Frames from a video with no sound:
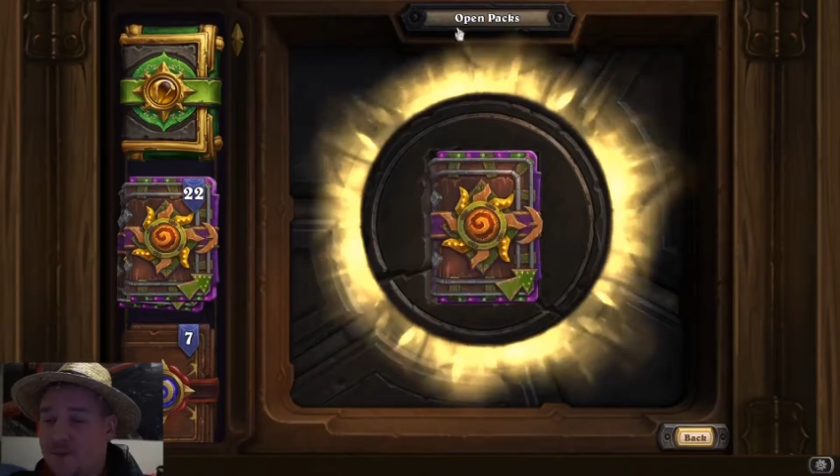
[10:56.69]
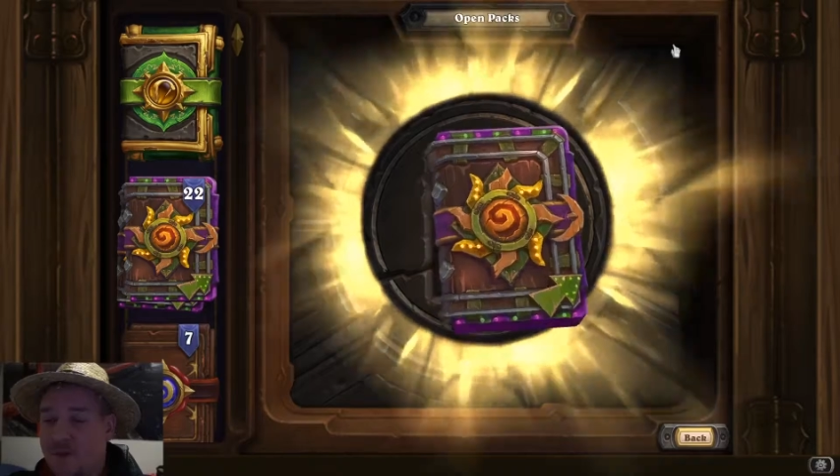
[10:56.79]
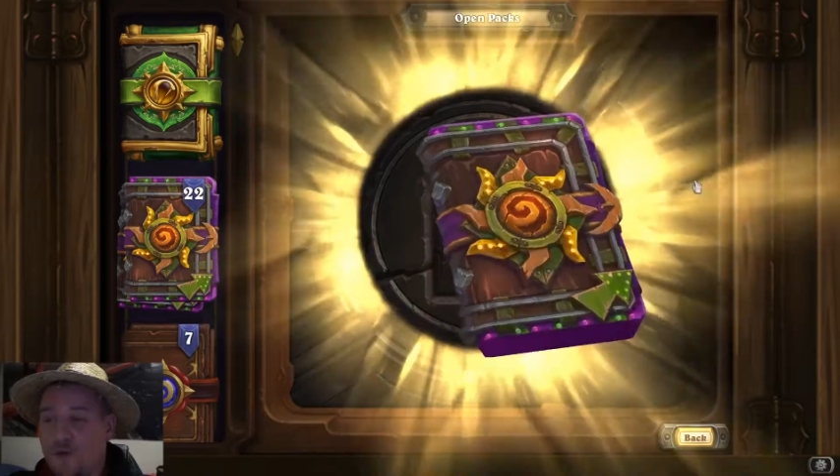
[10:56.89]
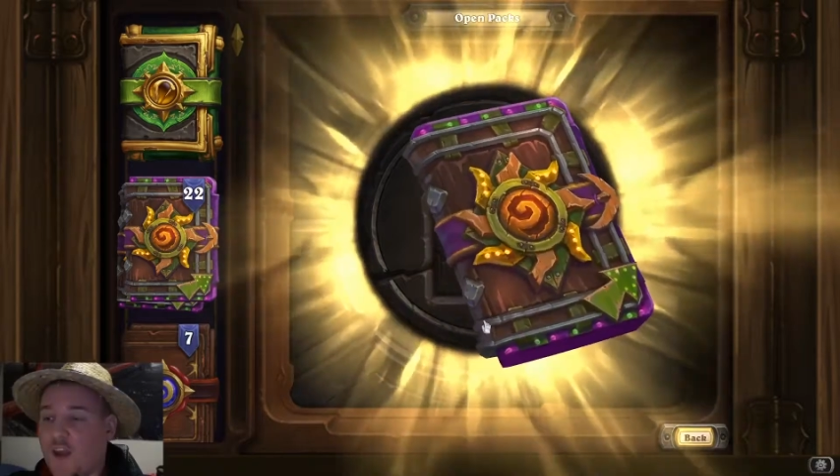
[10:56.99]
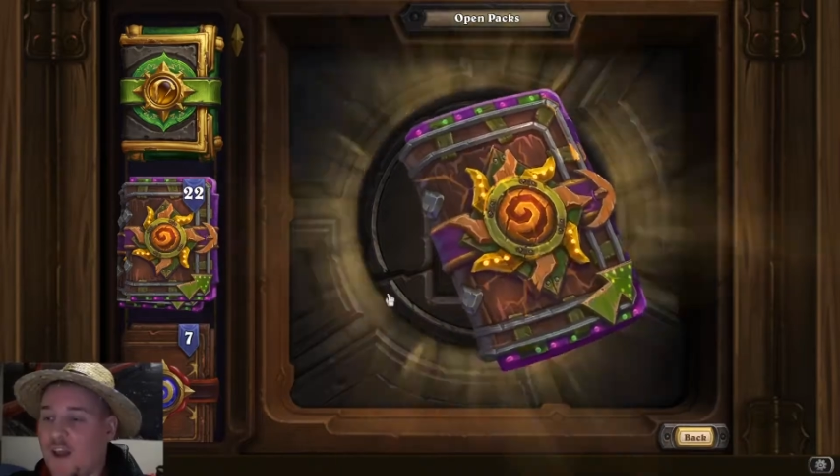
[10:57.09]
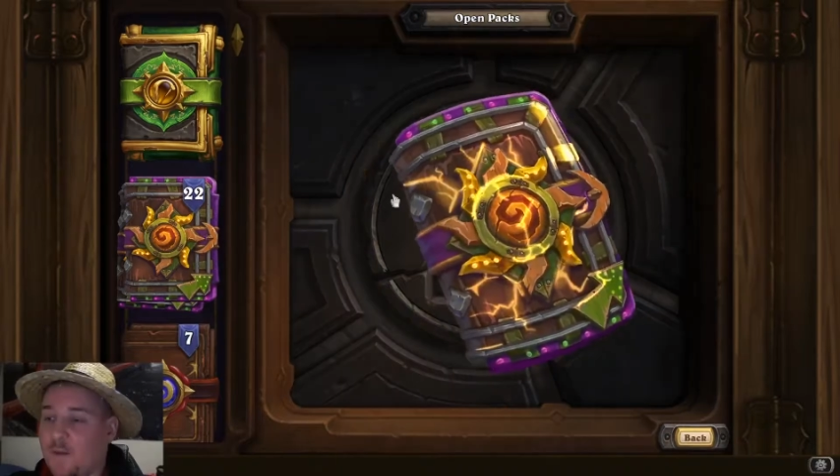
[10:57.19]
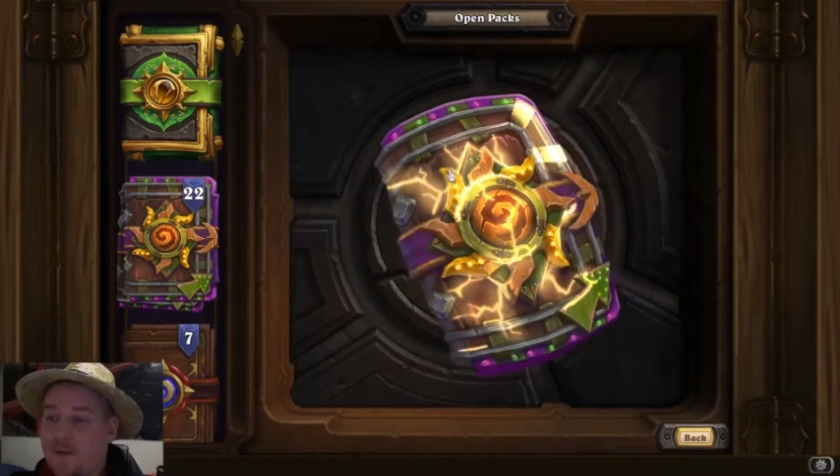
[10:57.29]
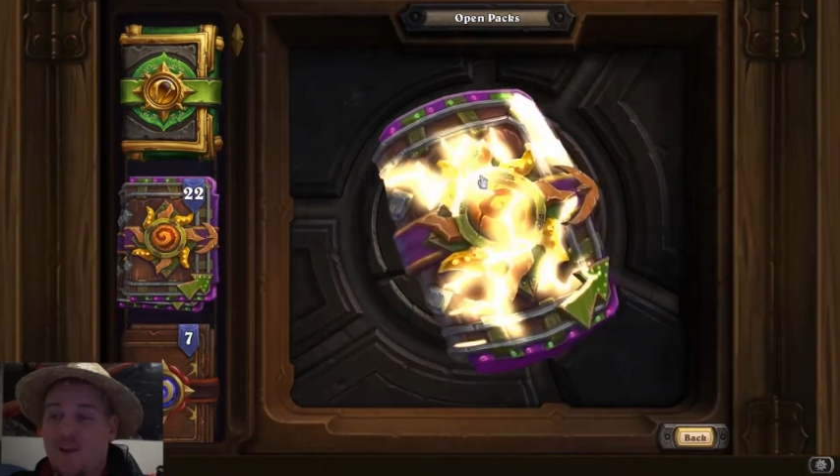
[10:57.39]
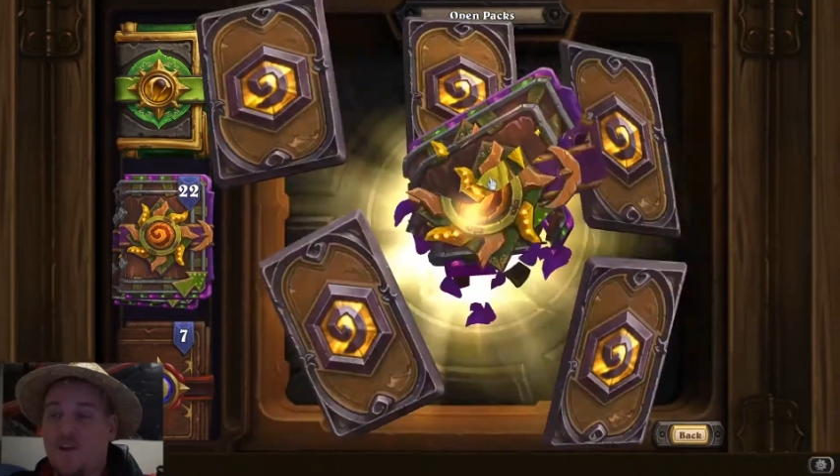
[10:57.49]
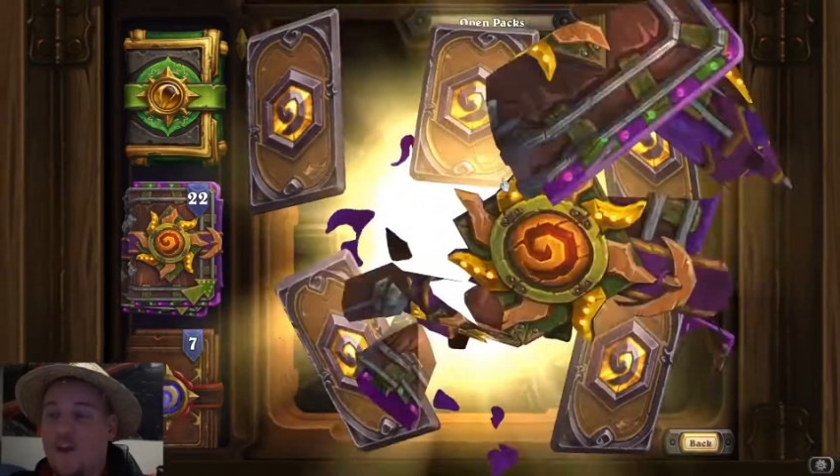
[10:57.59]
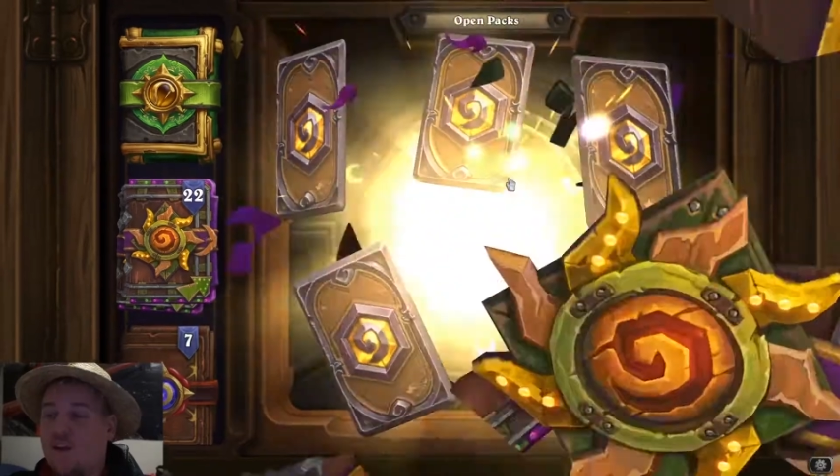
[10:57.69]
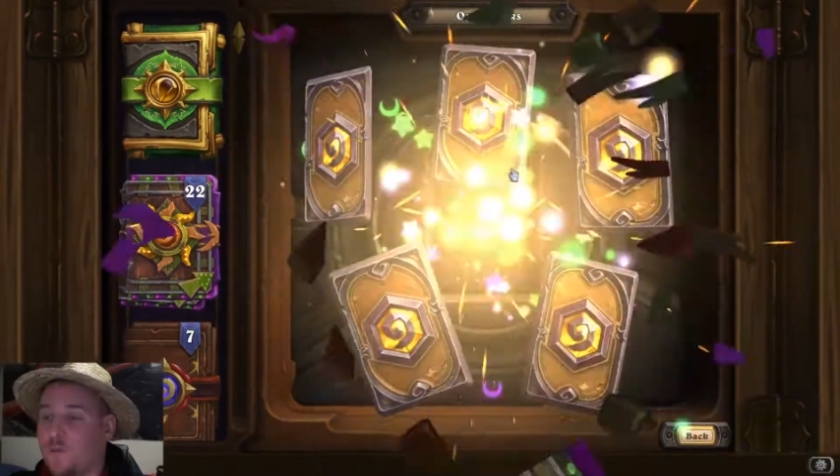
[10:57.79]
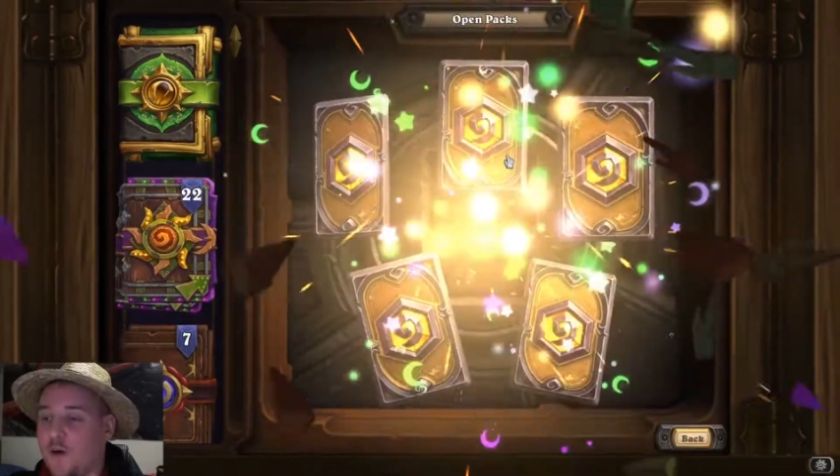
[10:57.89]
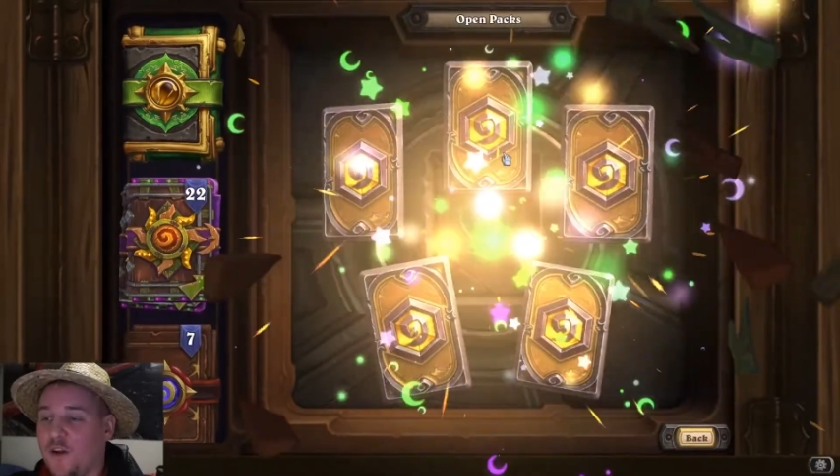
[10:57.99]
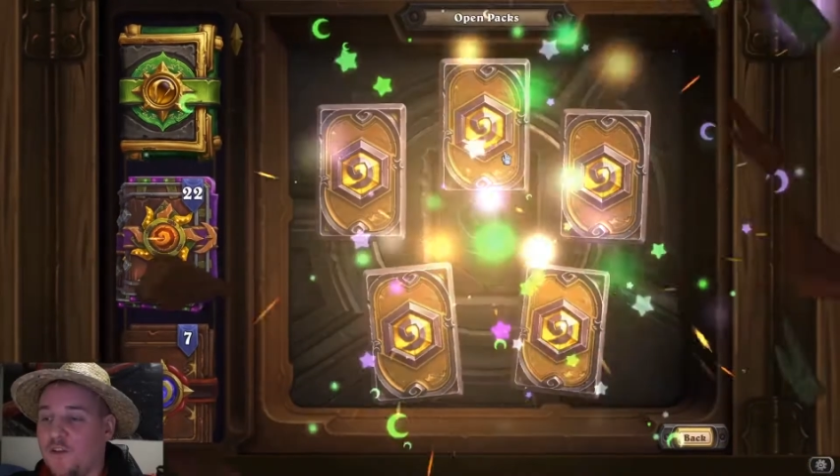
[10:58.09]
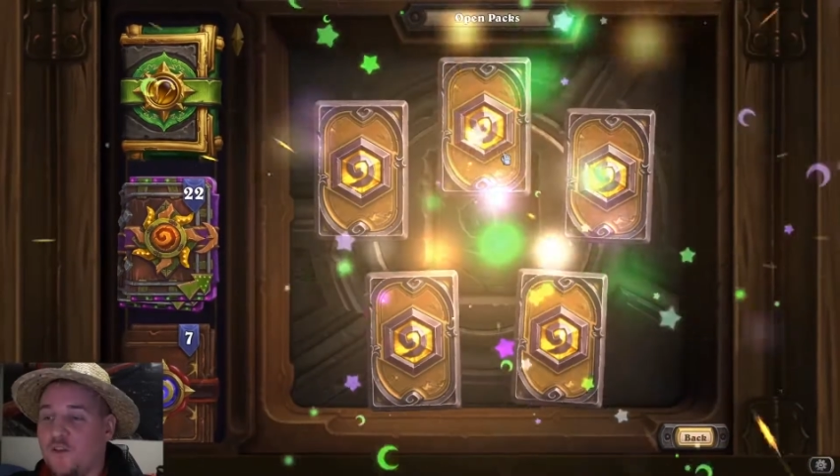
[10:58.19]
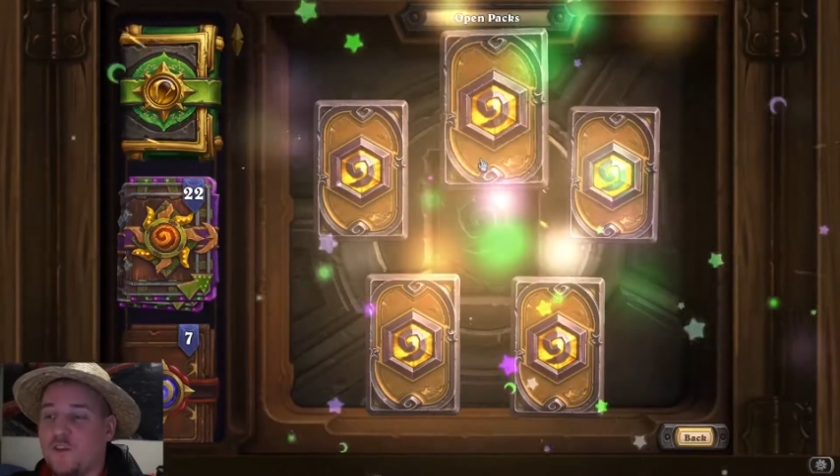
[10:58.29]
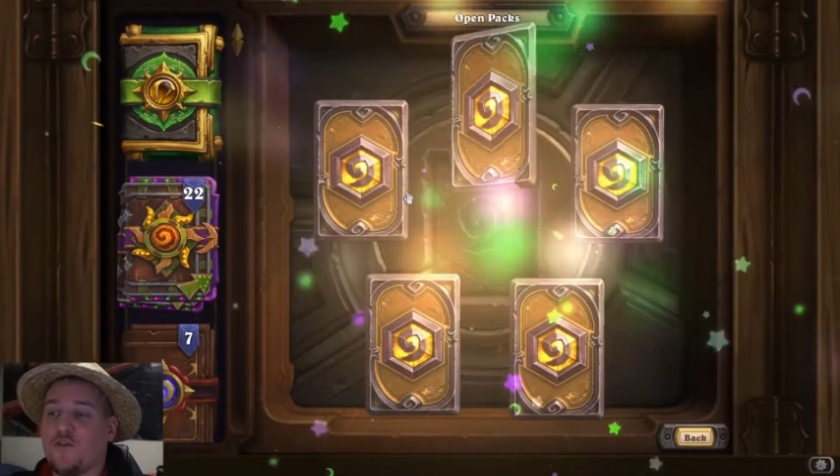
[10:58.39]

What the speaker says: you know, you're getting paid, you're getting sponsored.